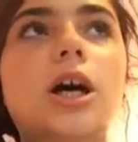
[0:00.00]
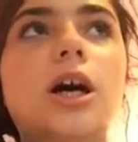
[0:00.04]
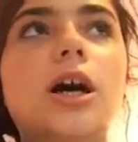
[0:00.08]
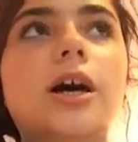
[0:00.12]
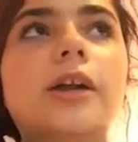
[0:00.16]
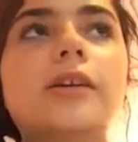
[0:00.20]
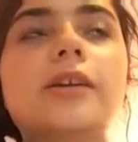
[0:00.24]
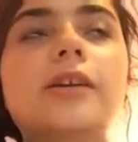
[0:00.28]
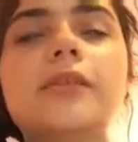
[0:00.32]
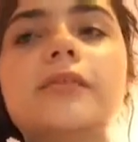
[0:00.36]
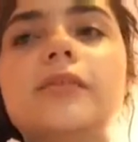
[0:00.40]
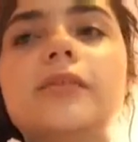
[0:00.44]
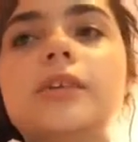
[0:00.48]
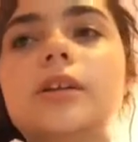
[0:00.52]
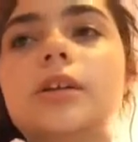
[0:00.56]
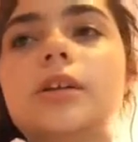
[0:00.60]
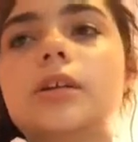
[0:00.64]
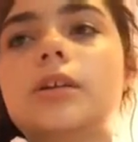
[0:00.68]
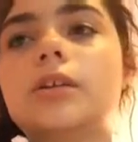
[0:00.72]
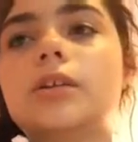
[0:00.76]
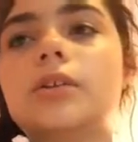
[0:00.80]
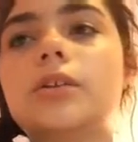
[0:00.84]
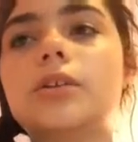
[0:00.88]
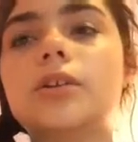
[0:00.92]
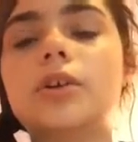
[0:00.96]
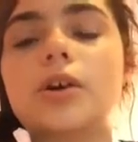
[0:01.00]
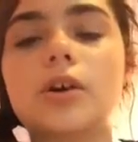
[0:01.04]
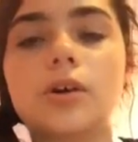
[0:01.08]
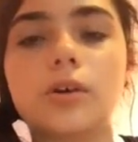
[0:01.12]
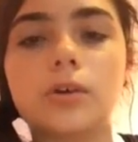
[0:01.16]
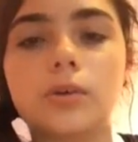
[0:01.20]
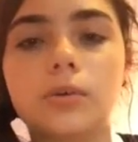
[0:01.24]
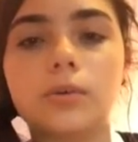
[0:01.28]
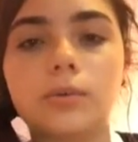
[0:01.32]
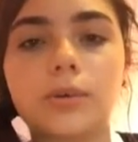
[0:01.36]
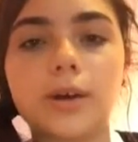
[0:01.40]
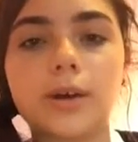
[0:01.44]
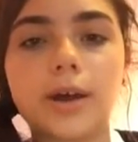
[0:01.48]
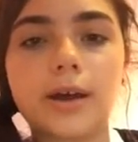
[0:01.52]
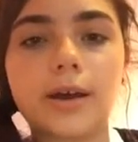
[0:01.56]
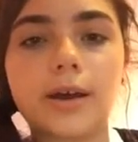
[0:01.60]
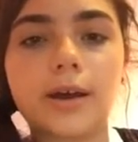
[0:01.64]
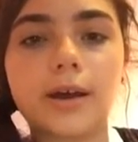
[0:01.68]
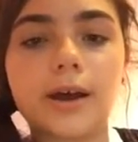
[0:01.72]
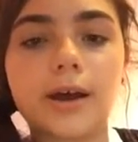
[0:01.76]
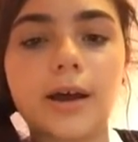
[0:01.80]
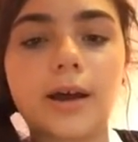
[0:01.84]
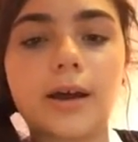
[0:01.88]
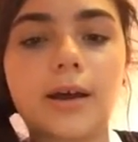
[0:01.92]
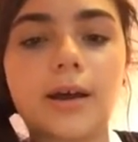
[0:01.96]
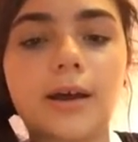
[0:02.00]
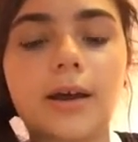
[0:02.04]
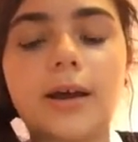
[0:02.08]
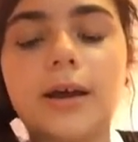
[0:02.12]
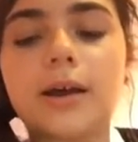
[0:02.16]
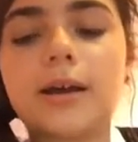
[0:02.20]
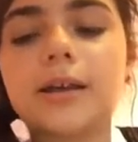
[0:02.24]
I don't even know. Uh,